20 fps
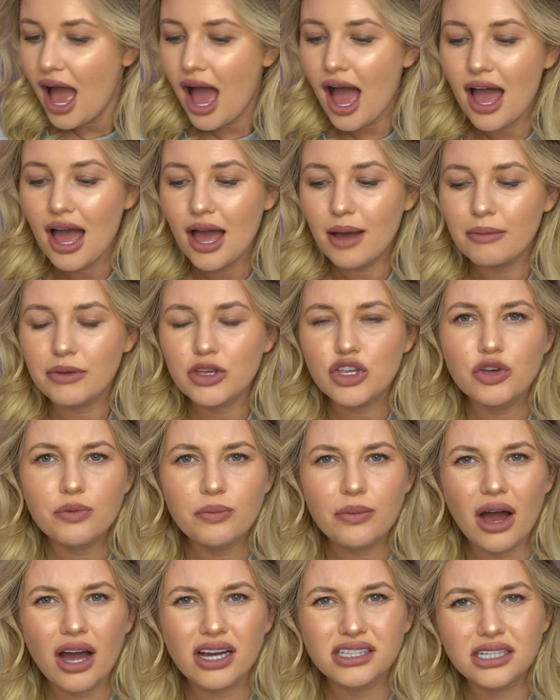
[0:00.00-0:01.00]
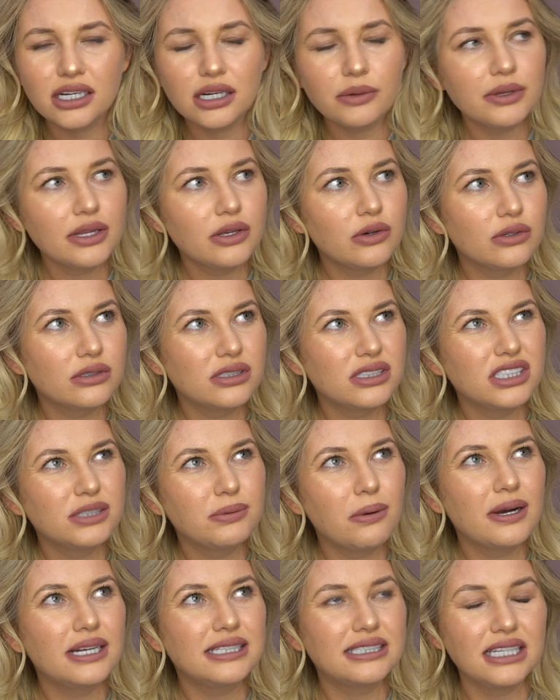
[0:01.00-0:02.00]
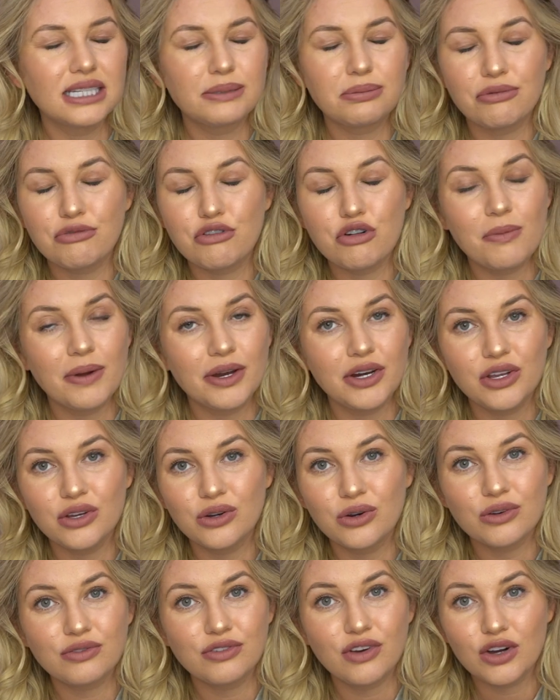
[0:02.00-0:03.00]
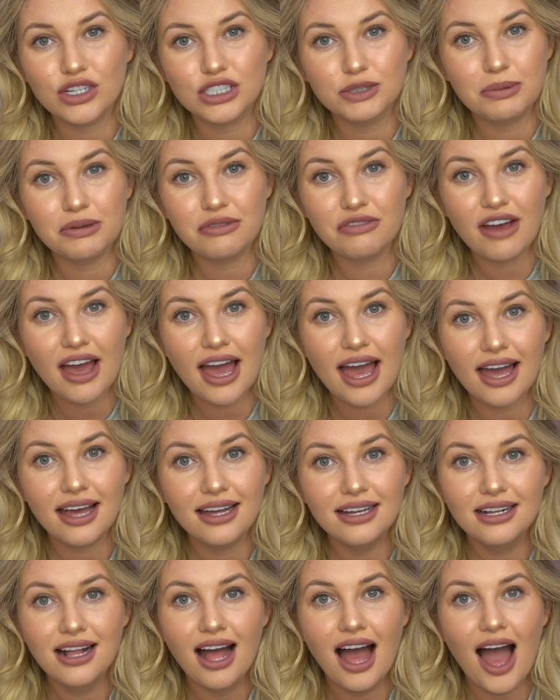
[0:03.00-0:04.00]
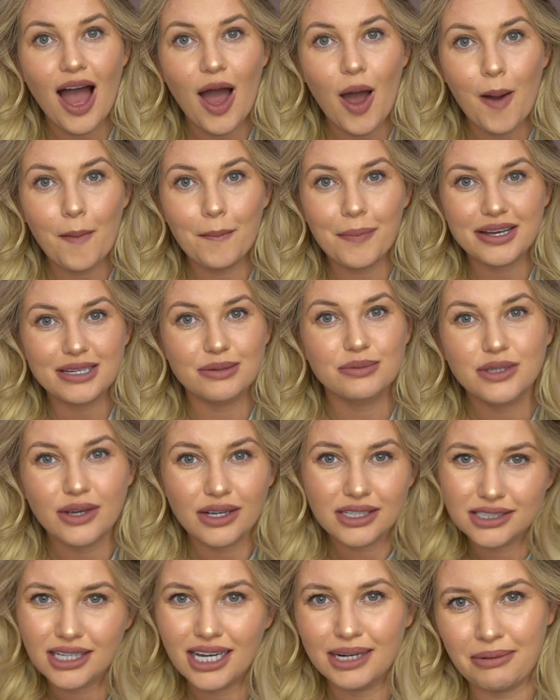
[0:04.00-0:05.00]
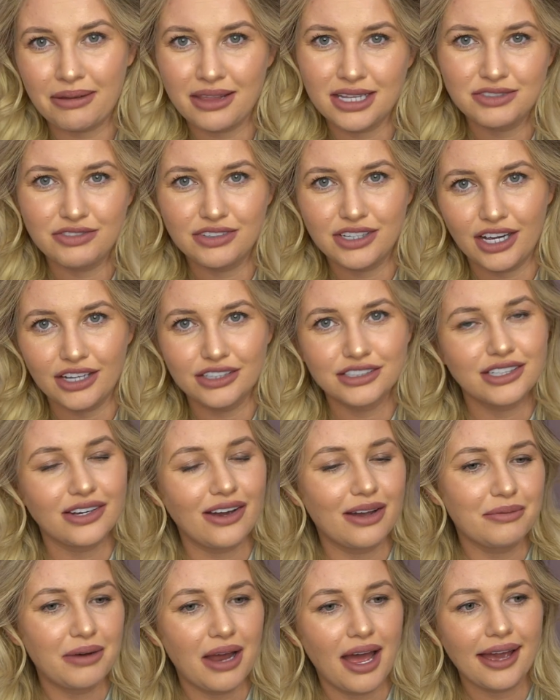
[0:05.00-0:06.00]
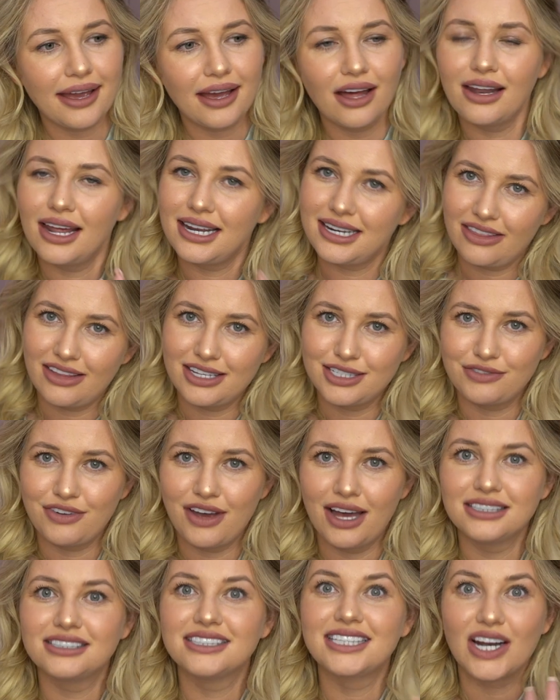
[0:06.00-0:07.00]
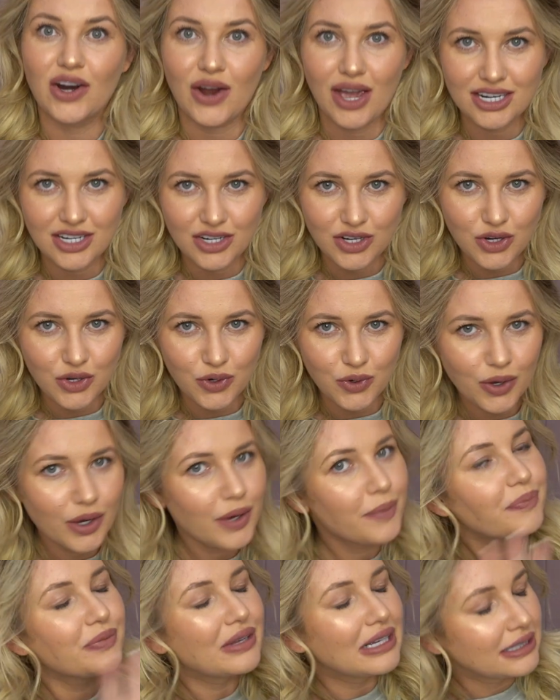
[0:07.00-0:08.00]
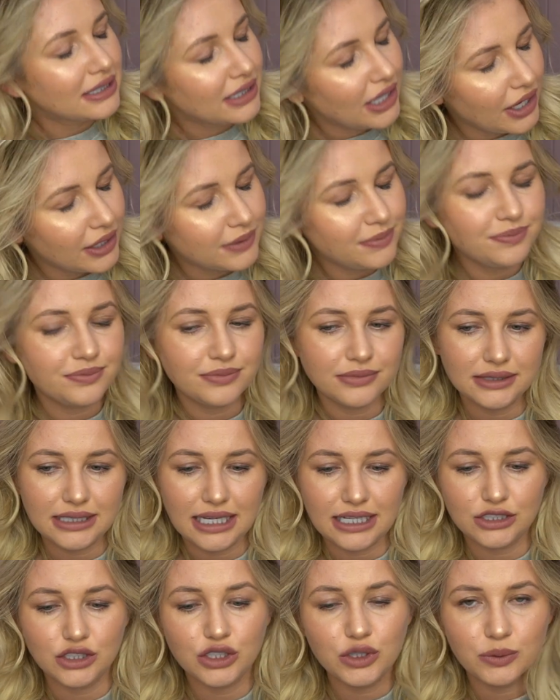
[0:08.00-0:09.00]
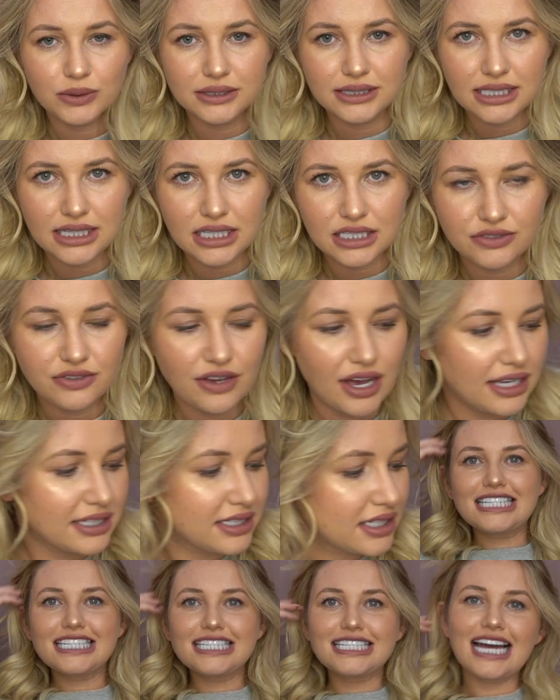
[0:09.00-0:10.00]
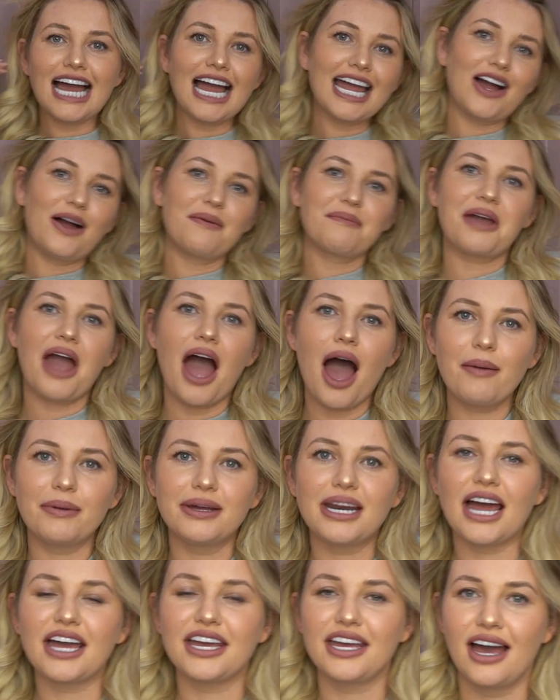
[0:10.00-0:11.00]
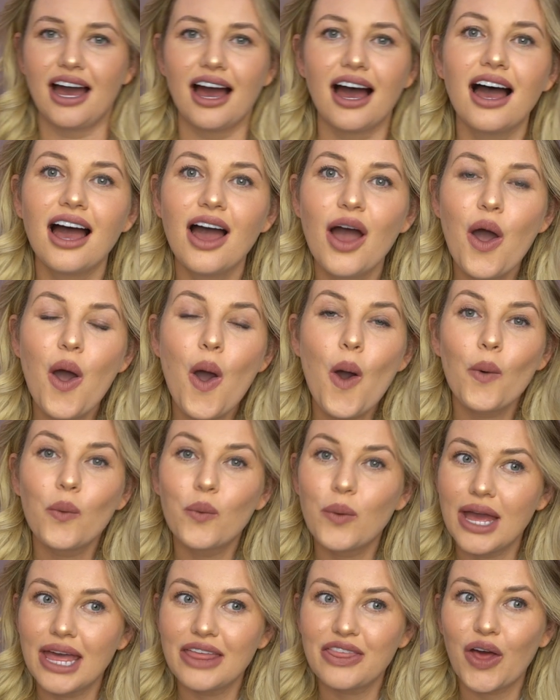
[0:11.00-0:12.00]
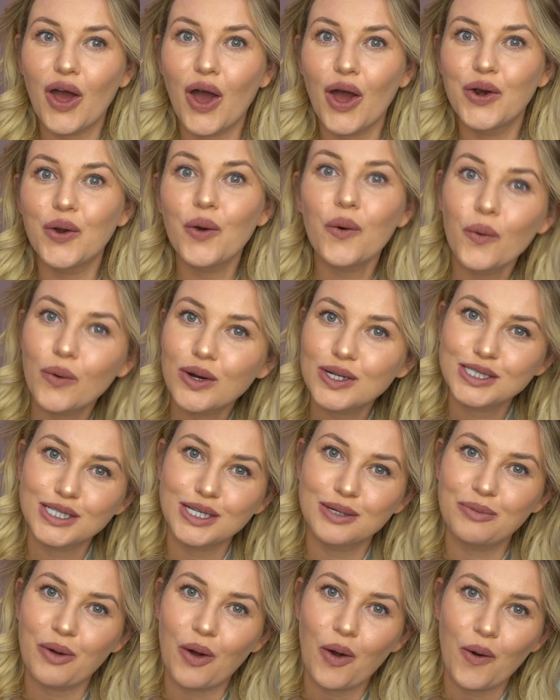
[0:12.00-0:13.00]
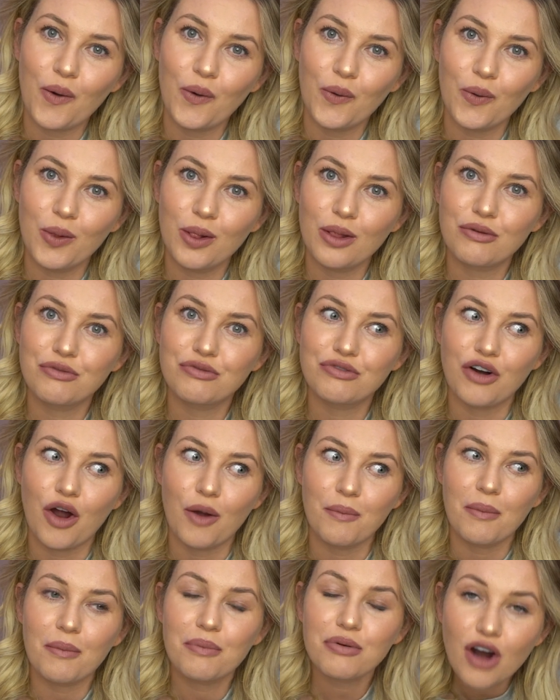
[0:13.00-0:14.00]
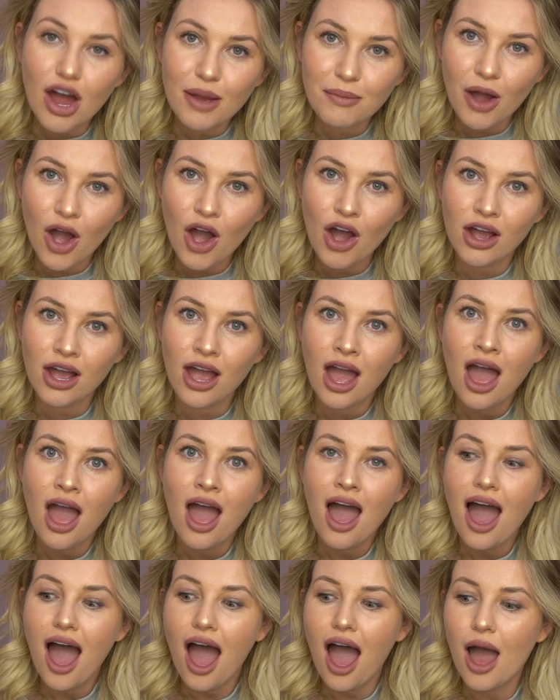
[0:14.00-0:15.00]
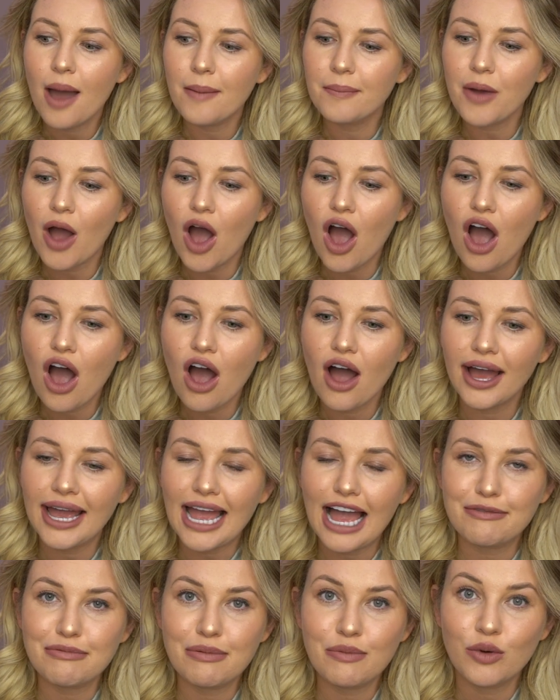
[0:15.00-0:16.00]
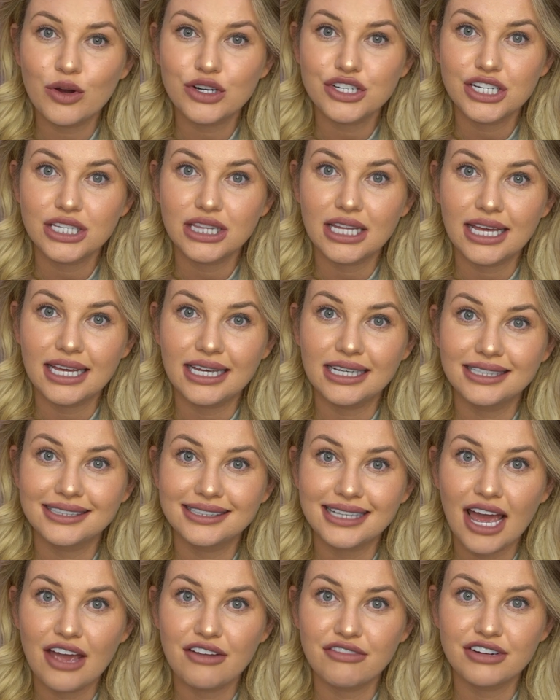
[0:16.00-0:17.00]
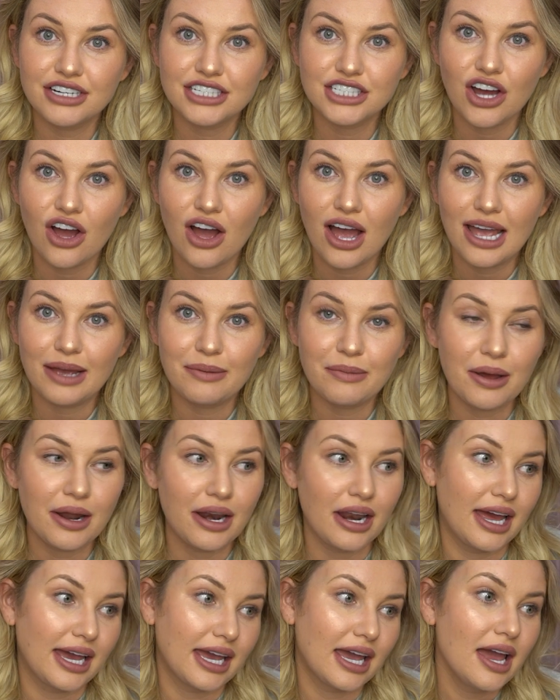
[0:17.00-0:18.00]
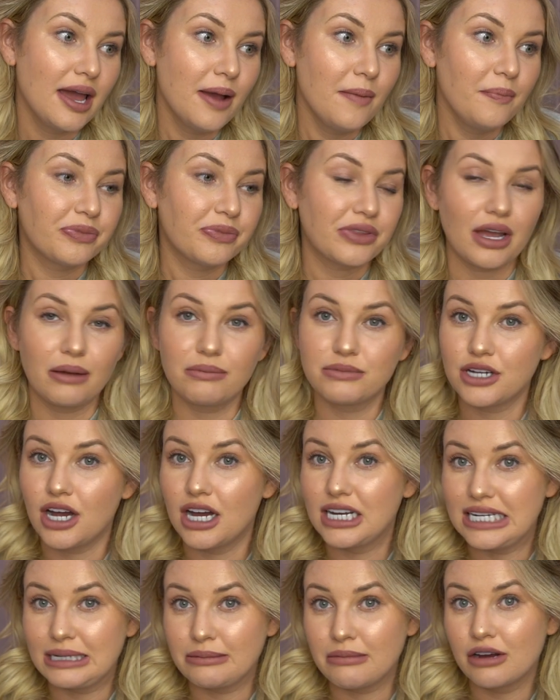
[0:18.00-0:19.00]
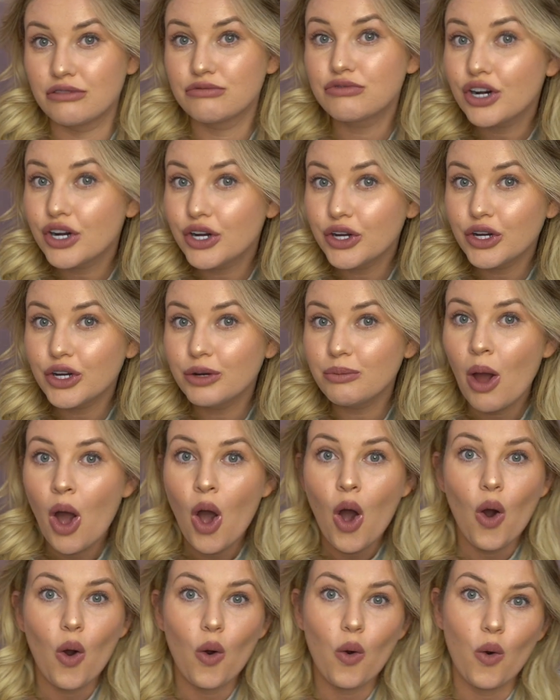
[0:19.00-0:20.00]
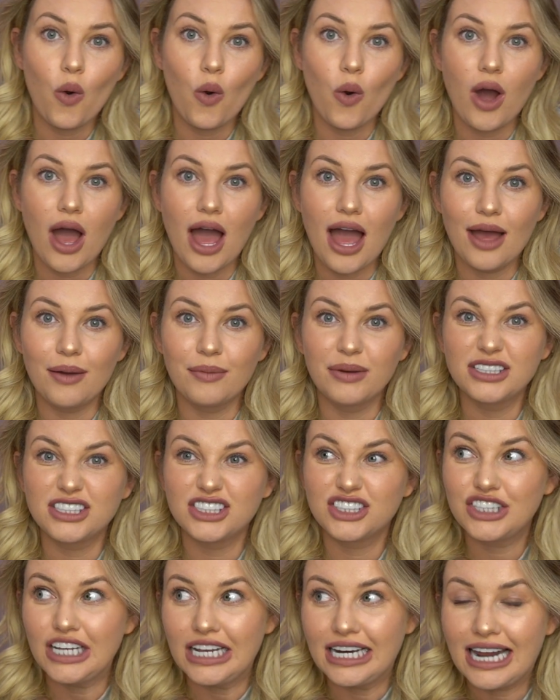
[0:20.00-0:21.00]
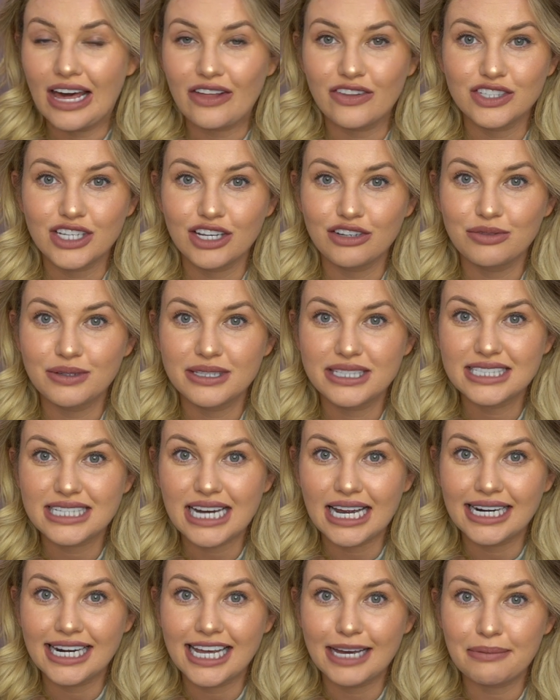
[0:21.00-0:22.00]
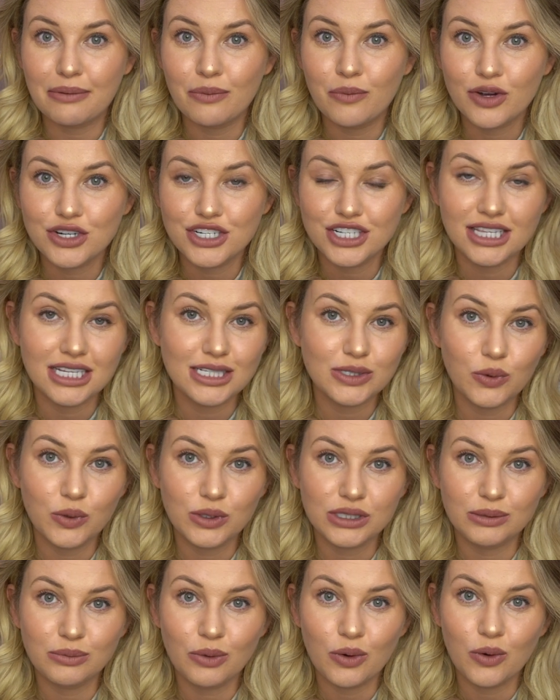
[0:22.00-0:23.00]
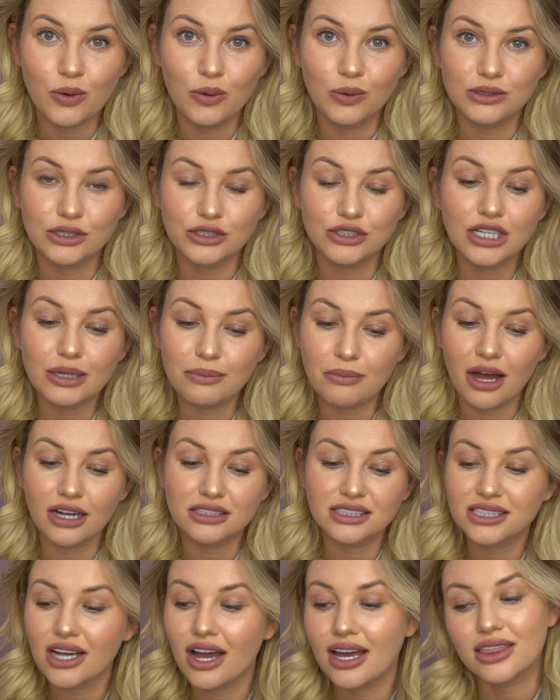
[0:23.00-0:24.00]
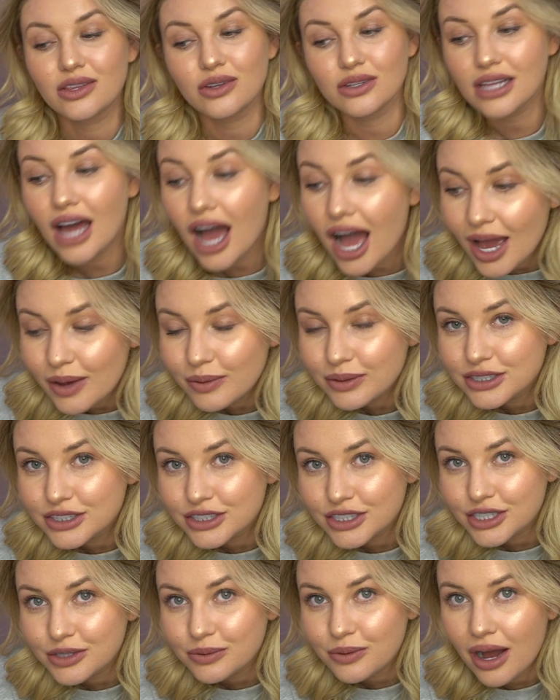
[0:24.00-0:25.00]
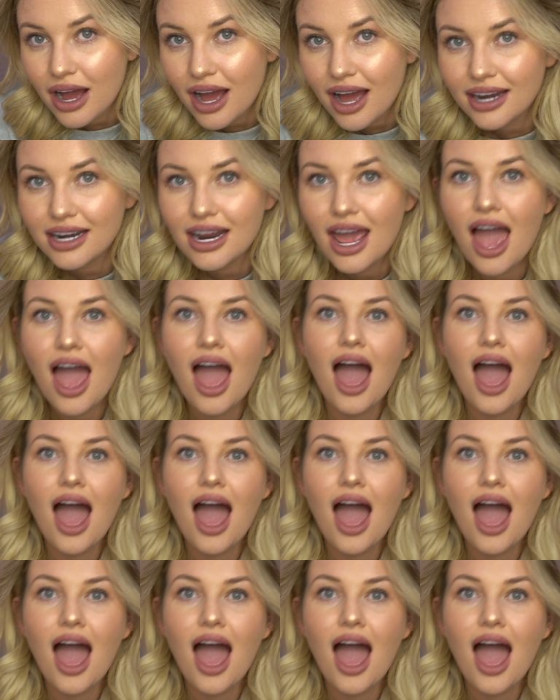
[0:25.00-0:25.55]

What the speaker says: I don't know whether you'll probably see this before my New York vlog, to be fair, because I'm so excited about this video. So I'm like, I'll edit this first, then I edit New York. So yes, you will see this first. Today I'm coming at ya with an autumn haul from Primark. I have been watching these every time, like, I'm tidying my room or just chilling out on the sofa with Stanley. I've been watching these autumn hauls so much, so I thought that I would do one.